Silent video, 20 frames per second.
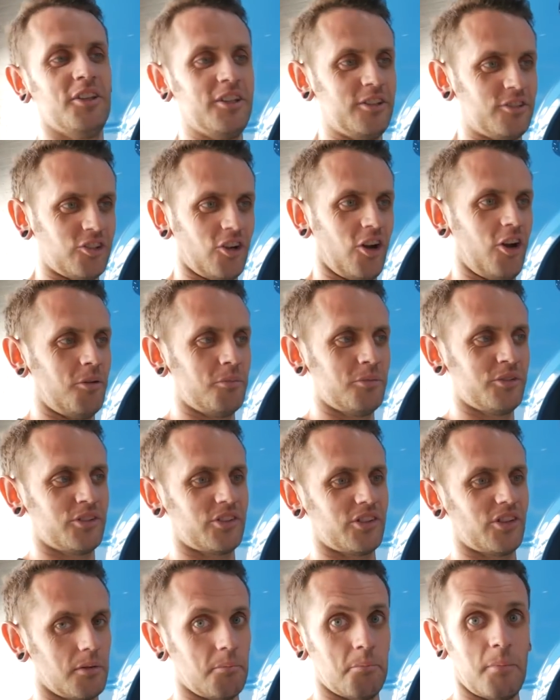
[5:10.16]
the
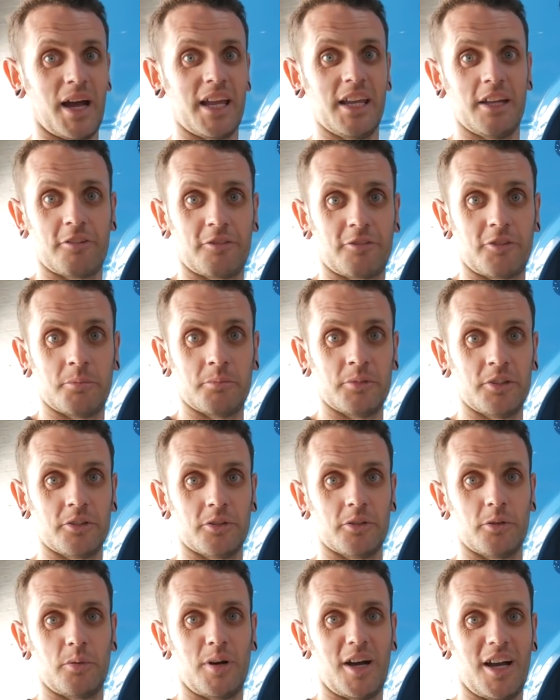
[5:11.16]
Johns, Mike from
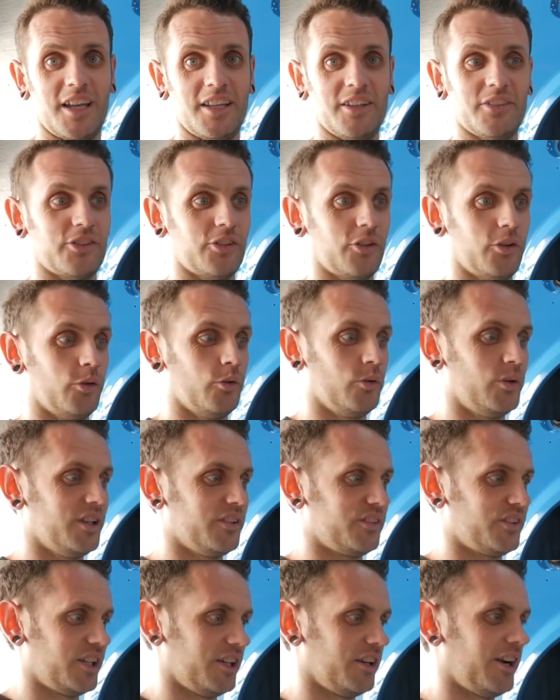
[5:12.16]
Eurowise, who
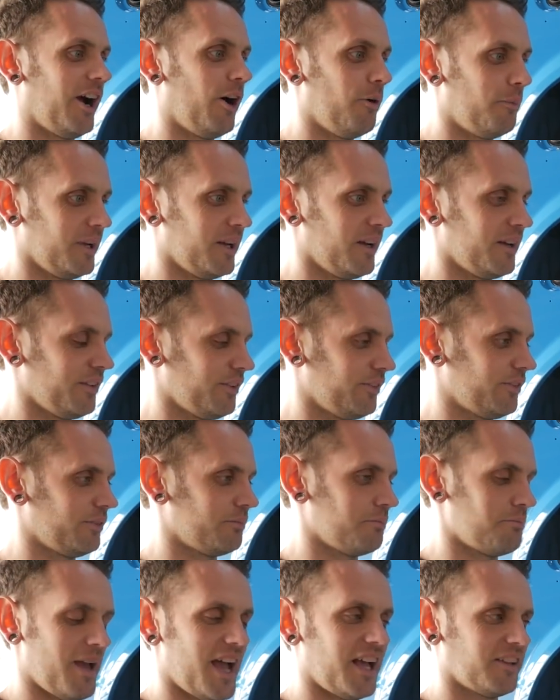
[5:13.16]
is here helping us
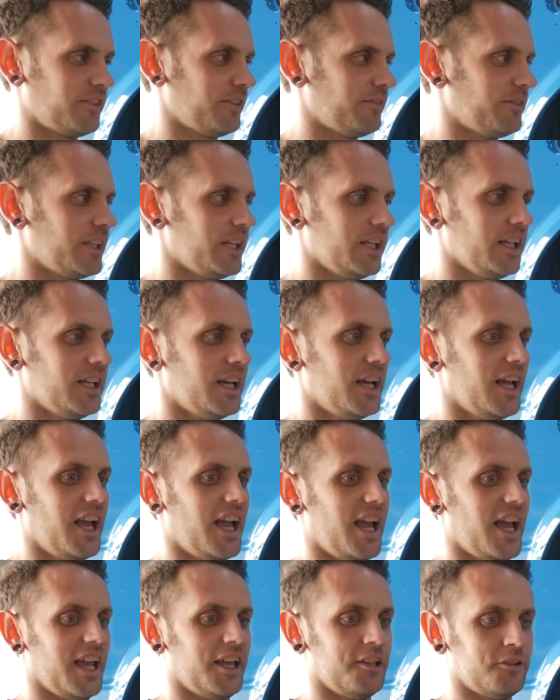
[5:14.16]
massively,
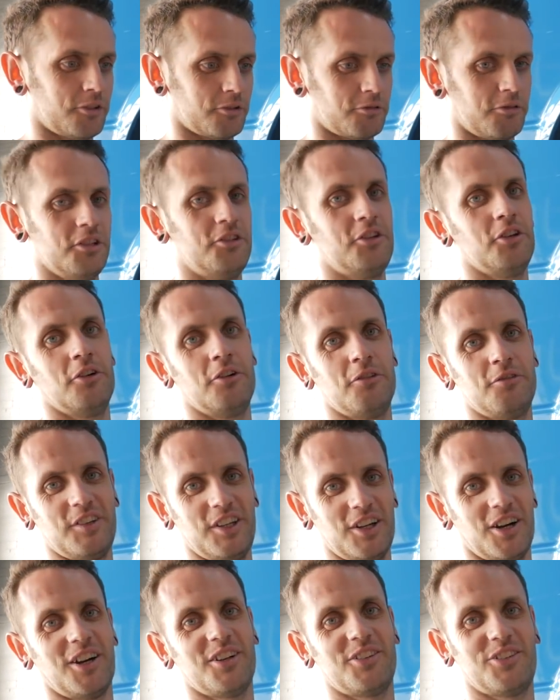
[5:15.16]
his original
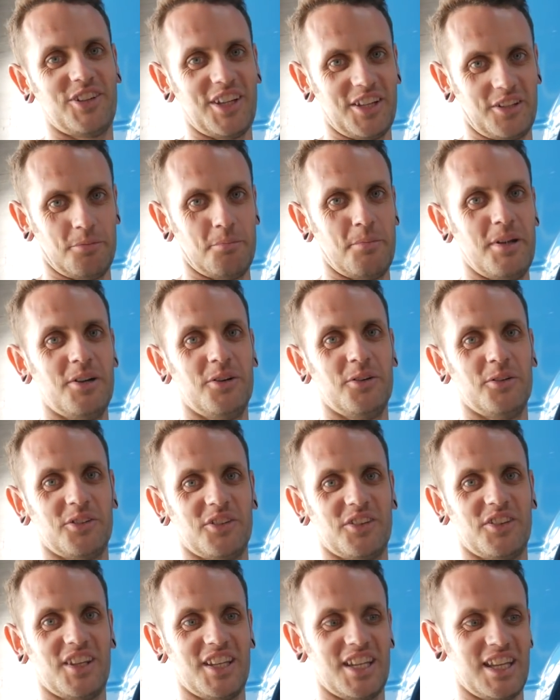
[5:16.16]
VR6 build
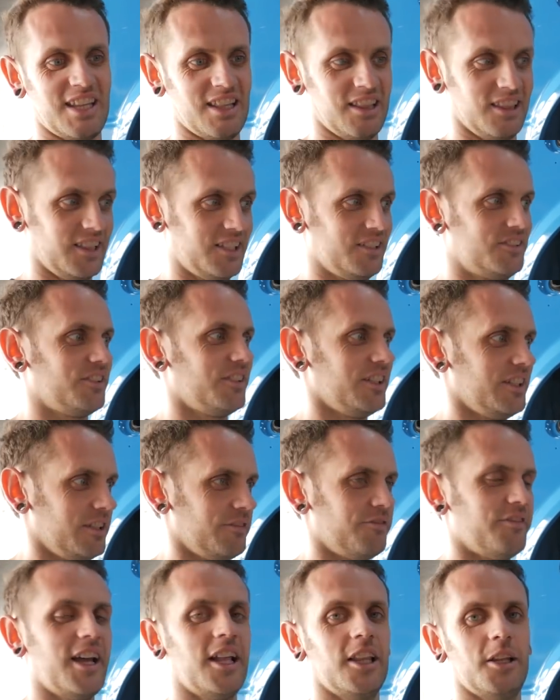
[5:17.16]
that he literally
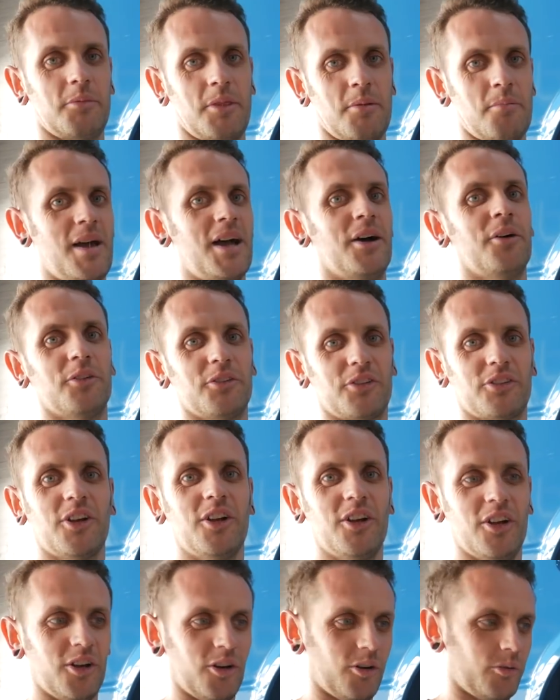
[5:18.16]
developed the mounts
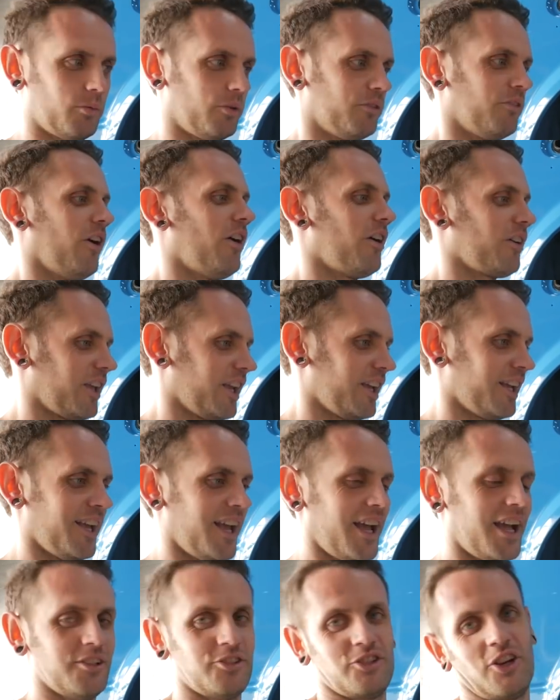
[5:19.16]
were rocking
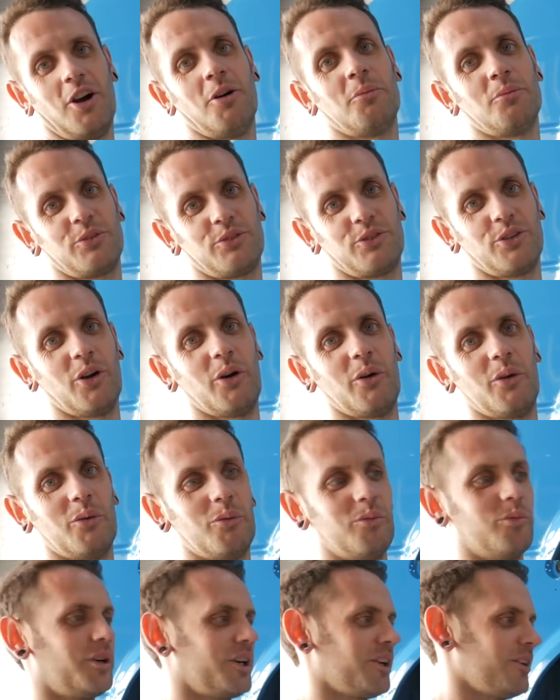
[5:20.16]
Johns.
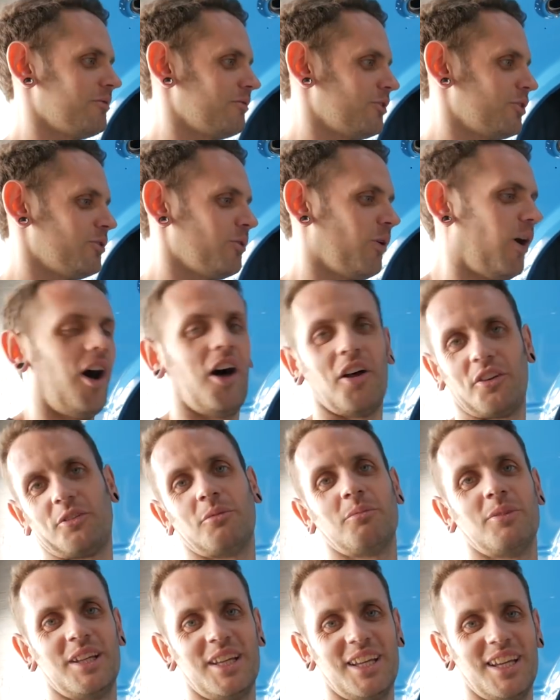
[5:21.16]
So we're gonna do
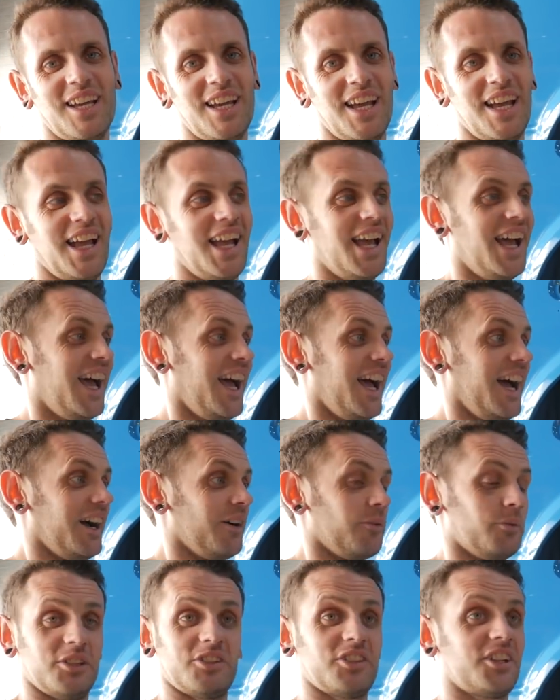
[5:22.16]
awesomely.
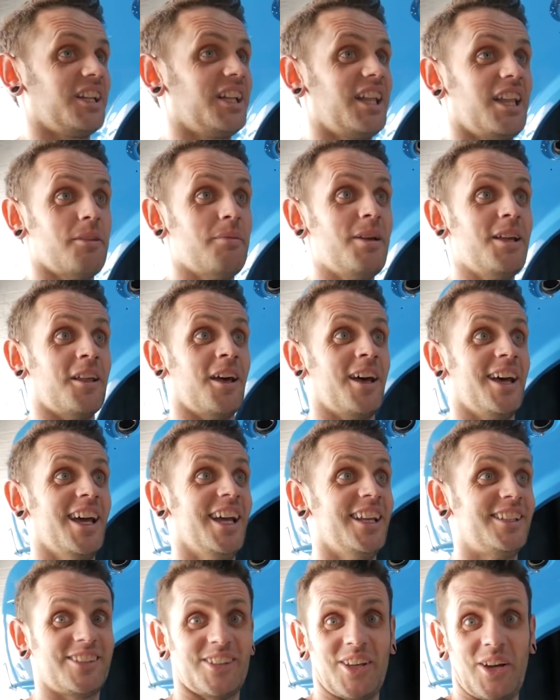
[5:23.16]
We just gotta get them in.
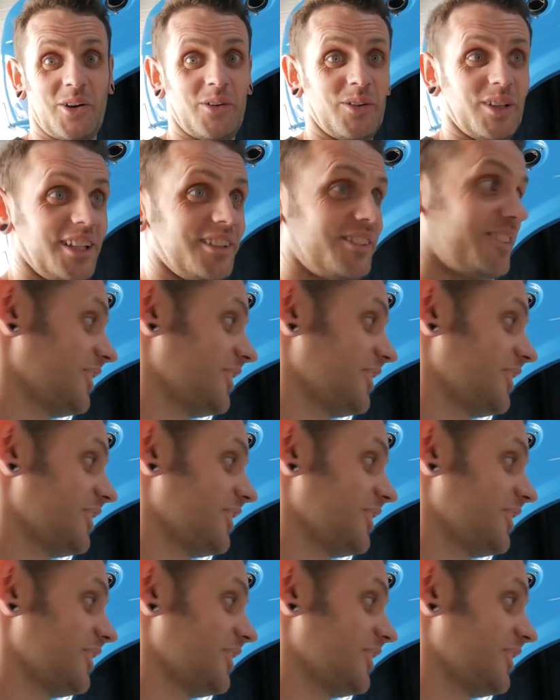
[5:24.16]
So let's